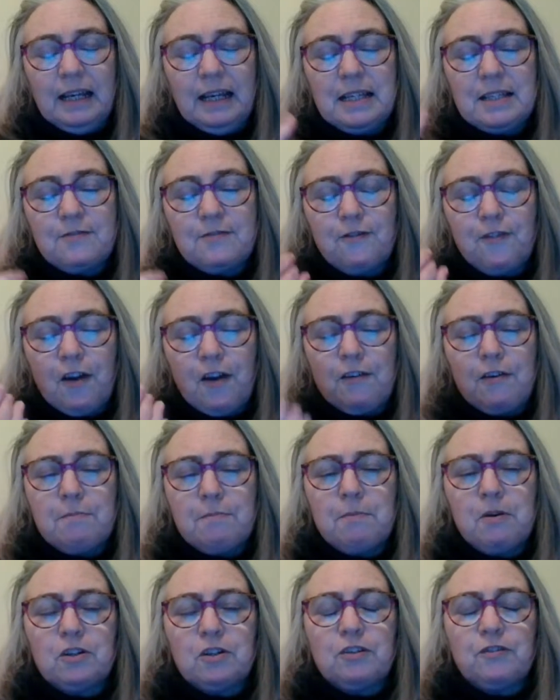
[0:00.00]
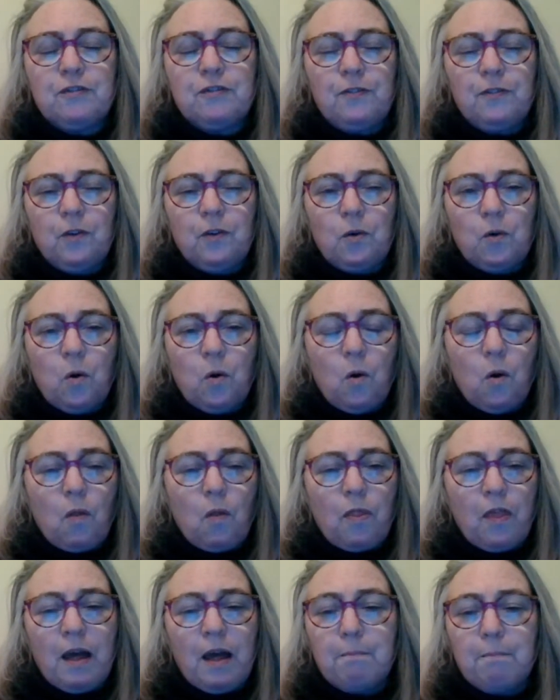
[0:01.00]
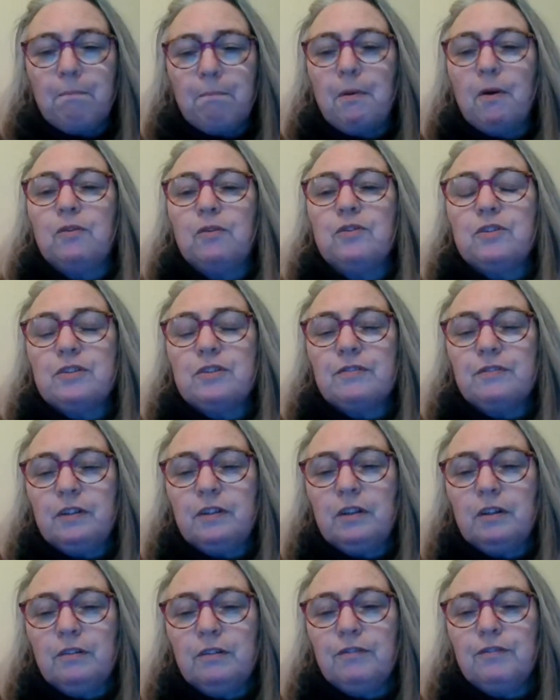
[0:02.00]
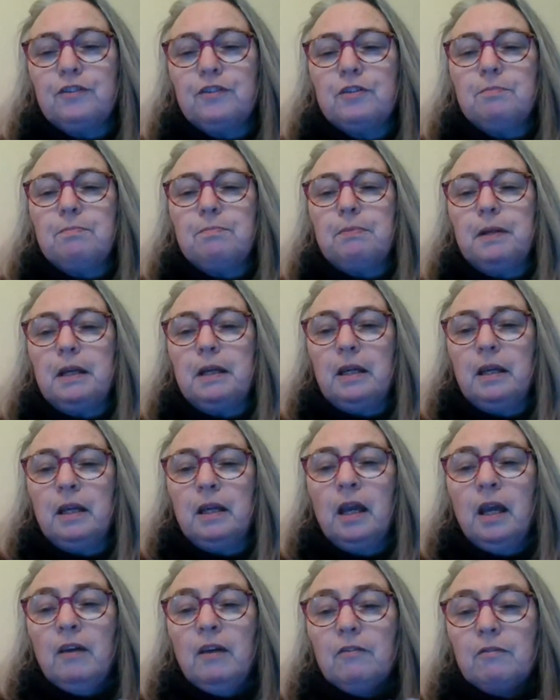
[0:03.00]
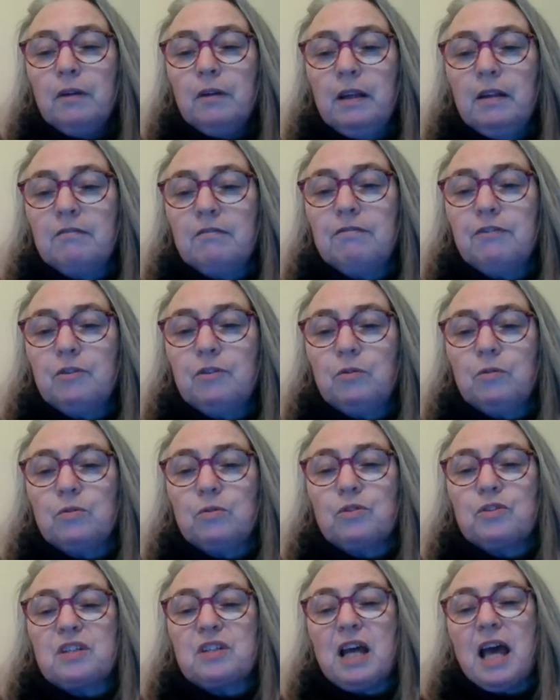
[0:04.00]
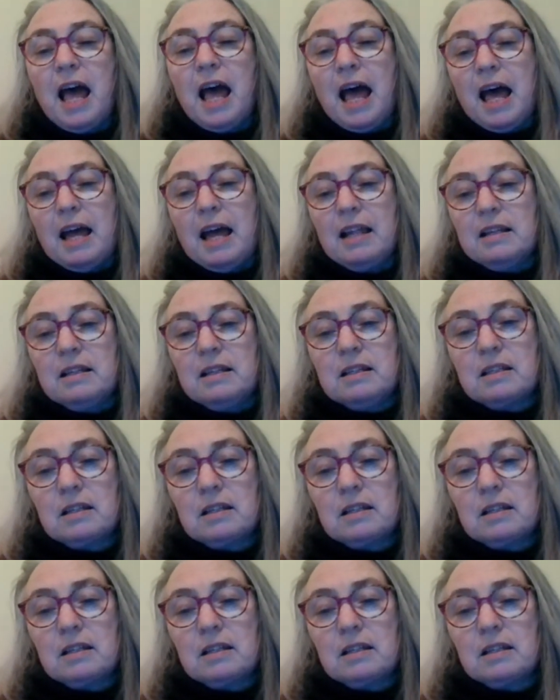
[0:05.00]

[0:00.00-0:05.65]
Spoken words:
it's very much for that bond of love to be reinforced and